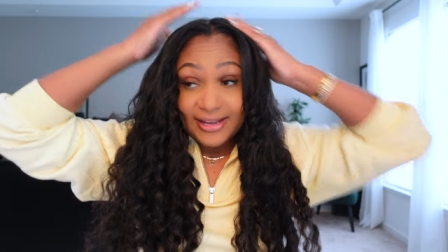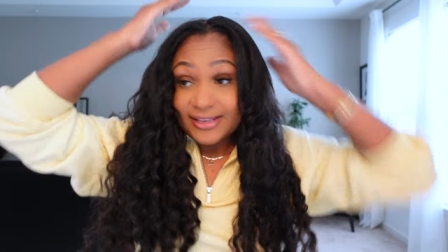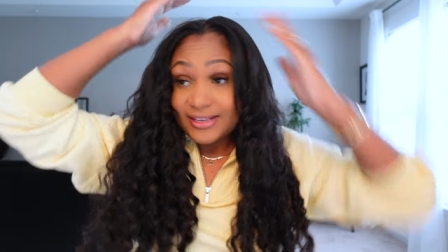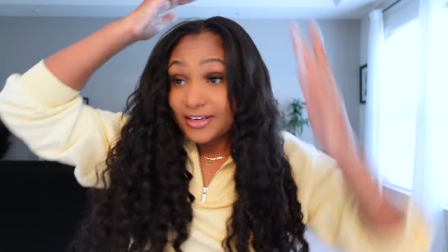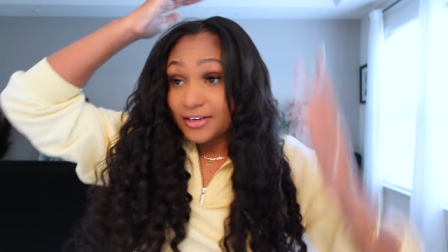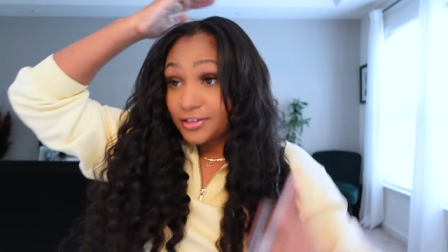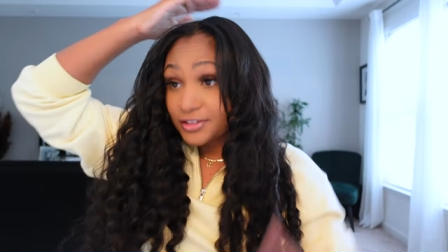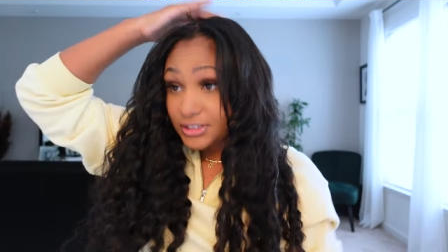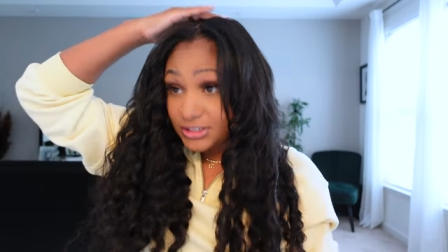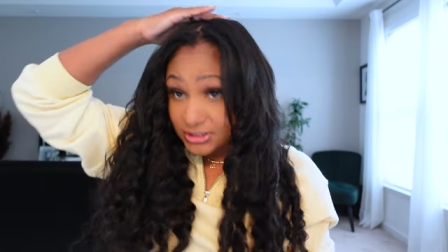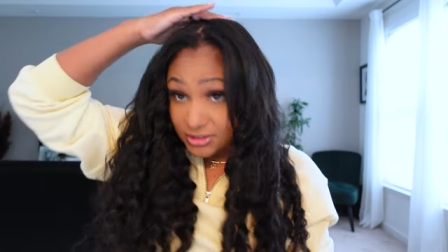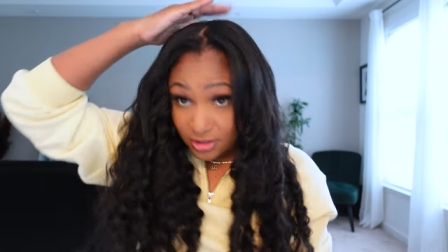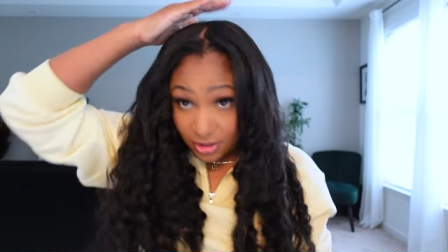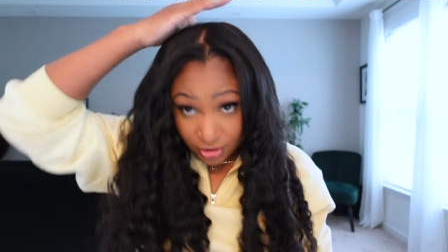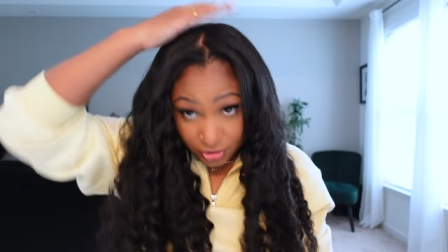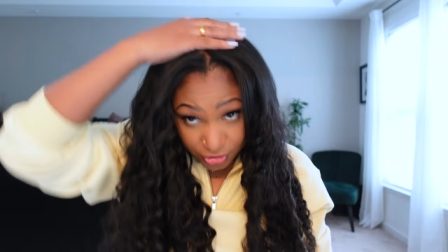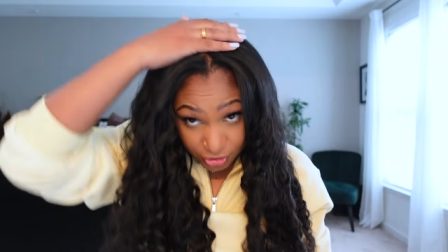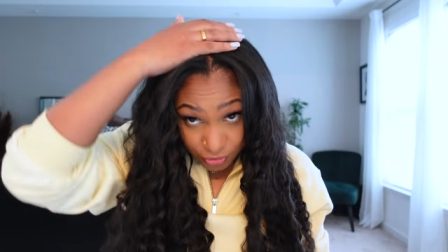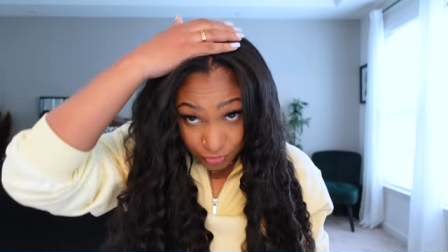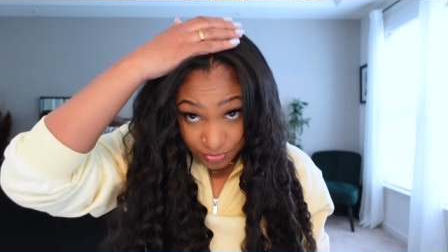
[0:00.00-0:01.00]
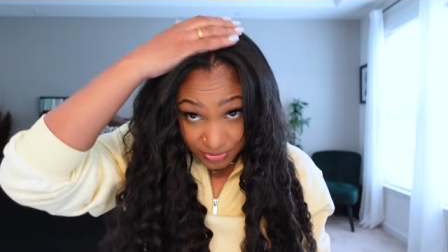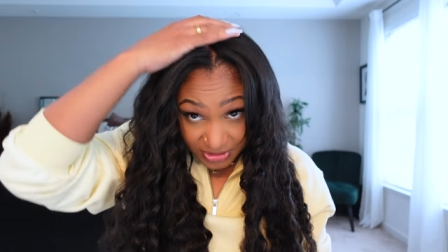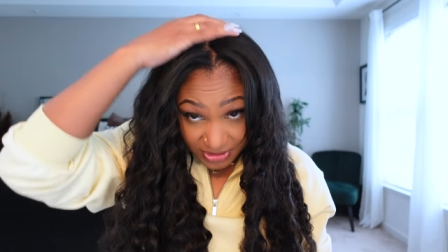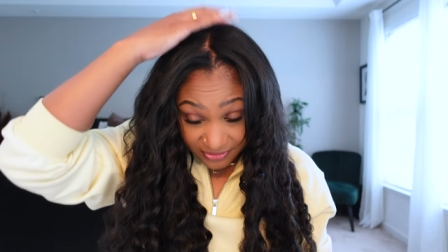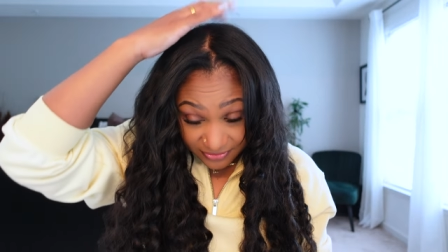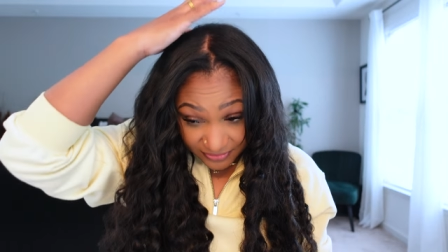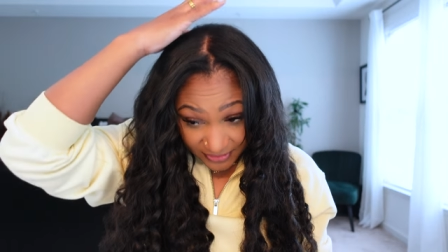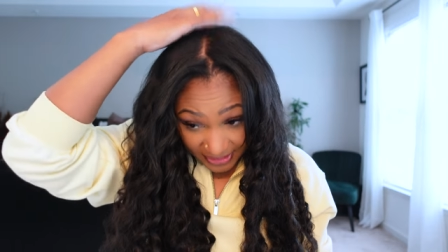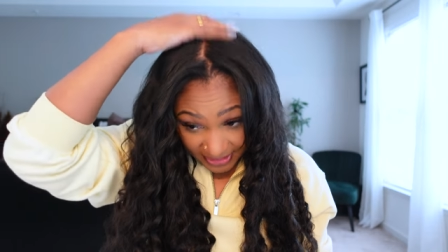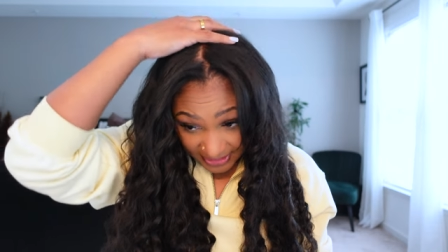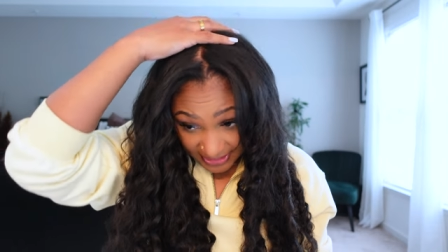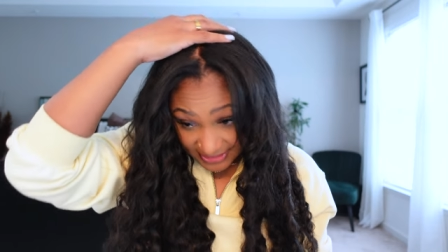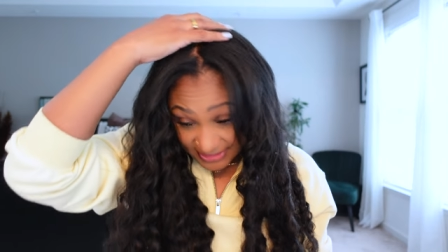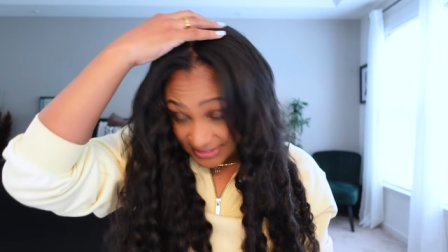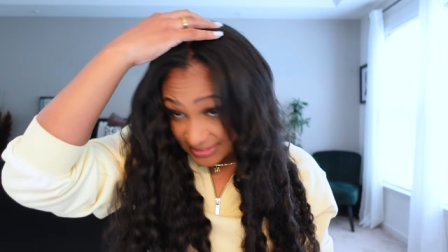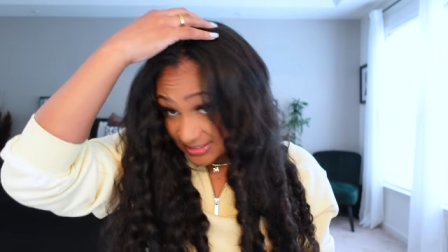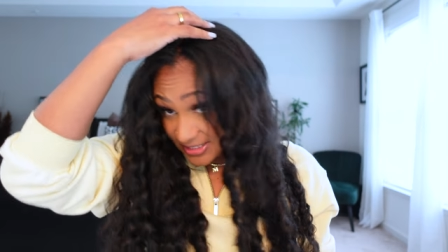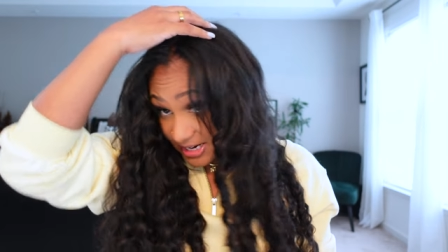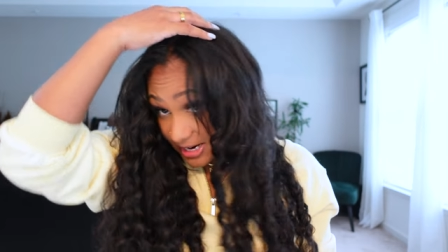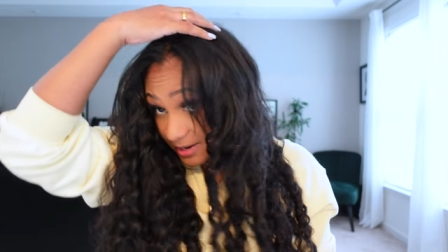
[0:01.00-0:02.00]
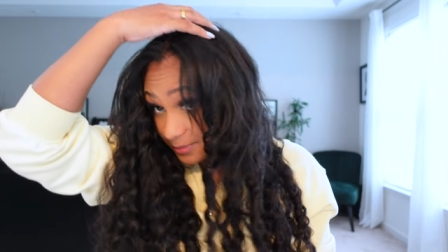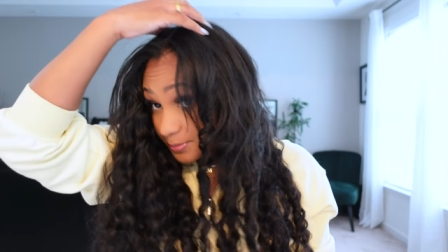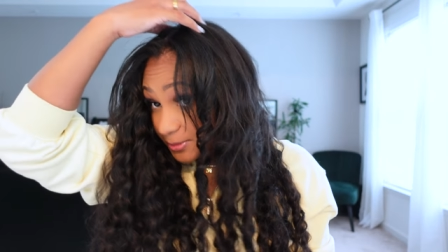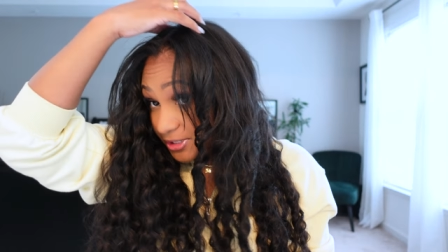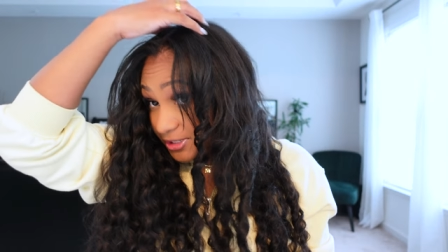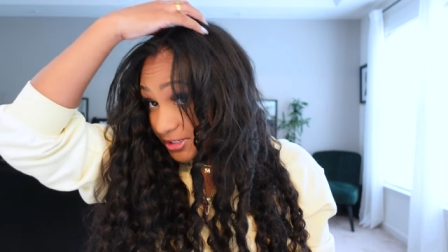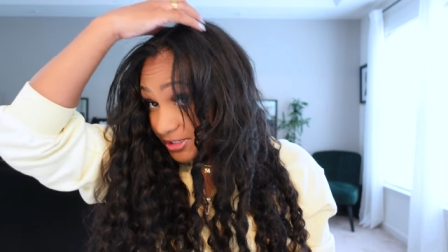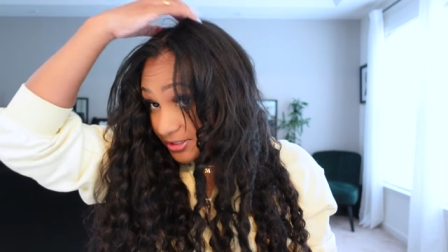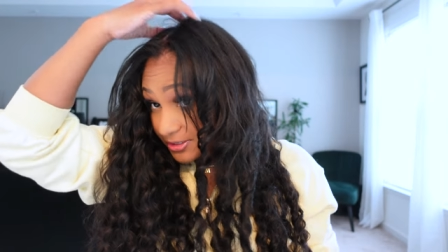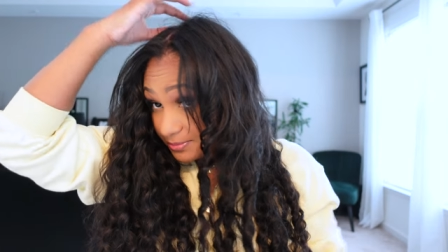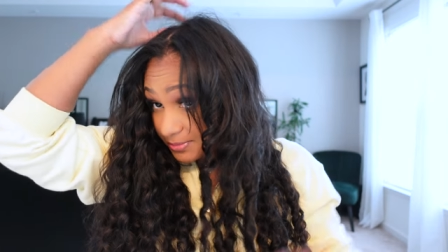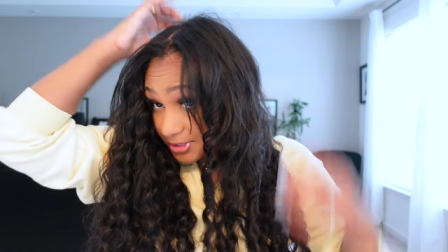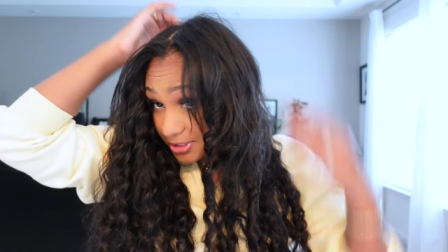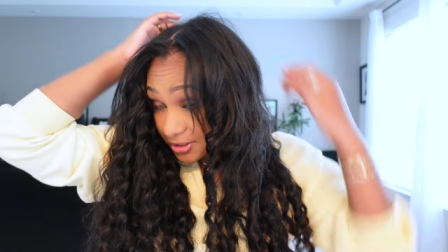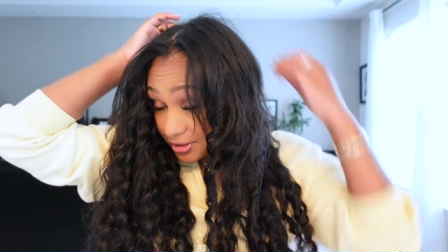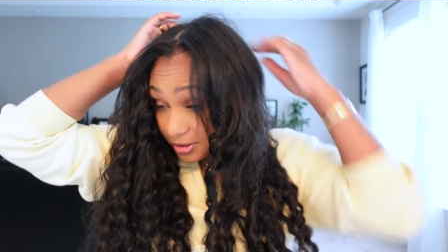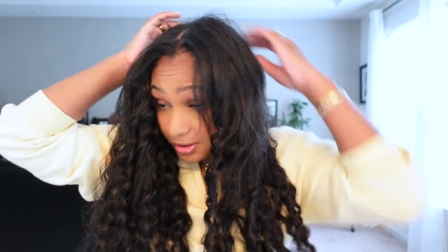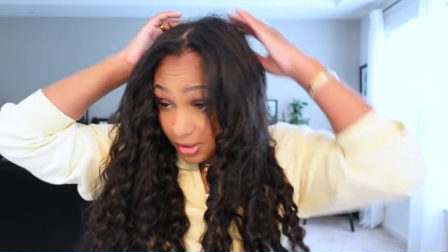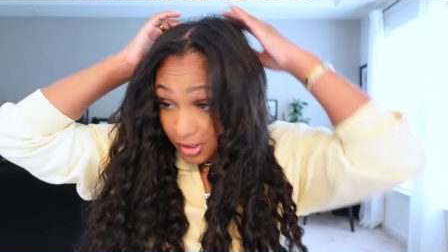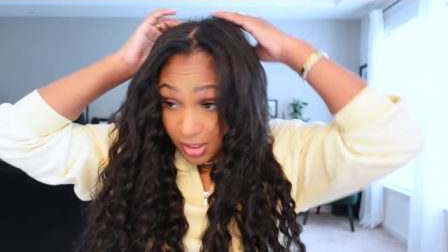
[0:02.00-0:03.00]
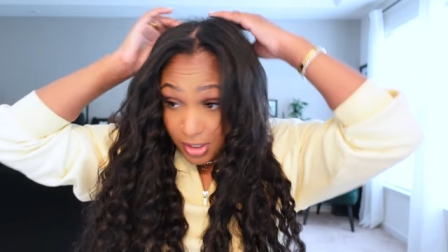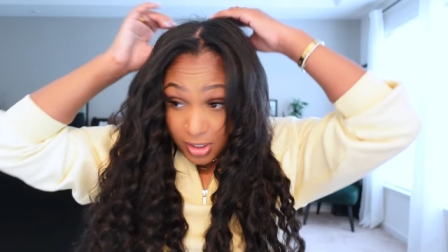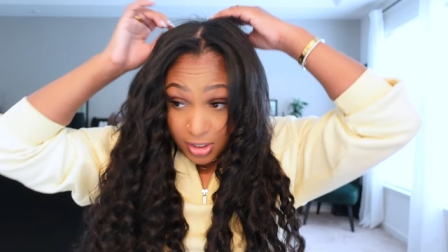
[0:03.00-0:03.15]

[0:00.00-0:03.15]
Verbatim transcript: hair is also really fine at the top and in the middle.